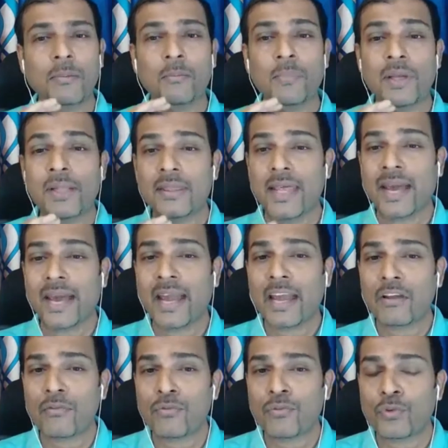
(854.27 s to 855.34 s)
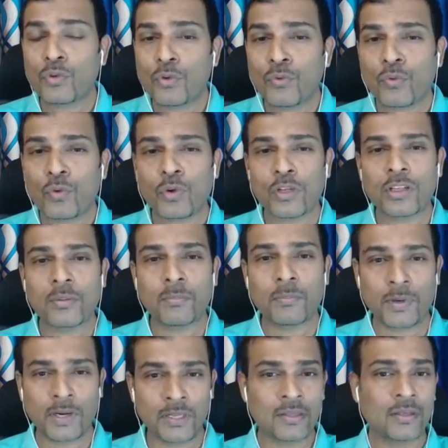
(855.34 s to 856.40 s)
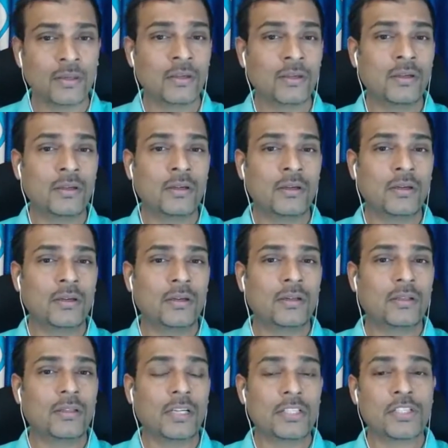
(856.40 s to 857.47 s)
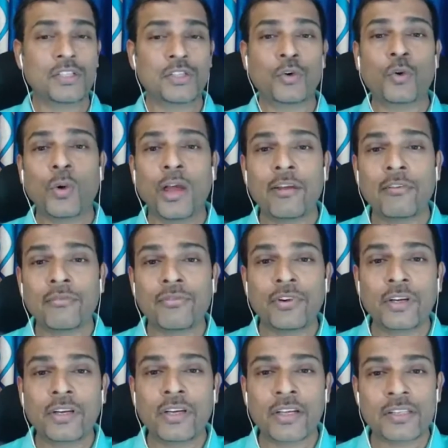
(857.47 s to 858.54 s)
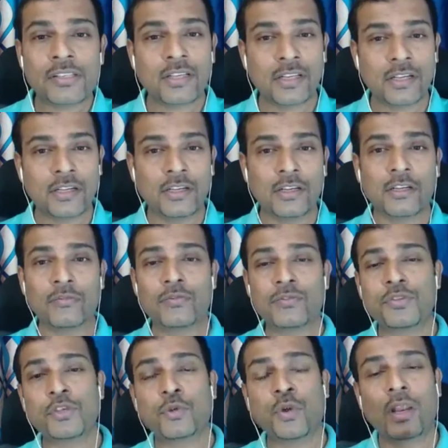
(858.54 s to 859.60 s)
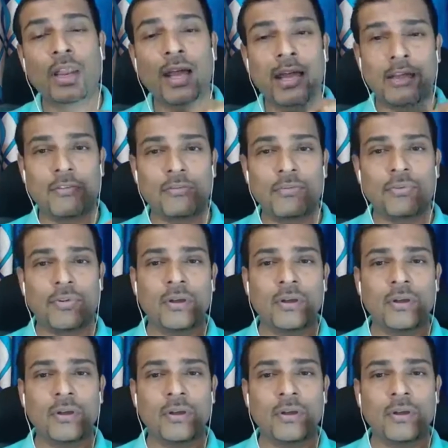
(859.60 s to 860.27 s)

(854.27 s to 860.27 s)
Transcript: Be thankful for the breath that so effortlessly gives you life.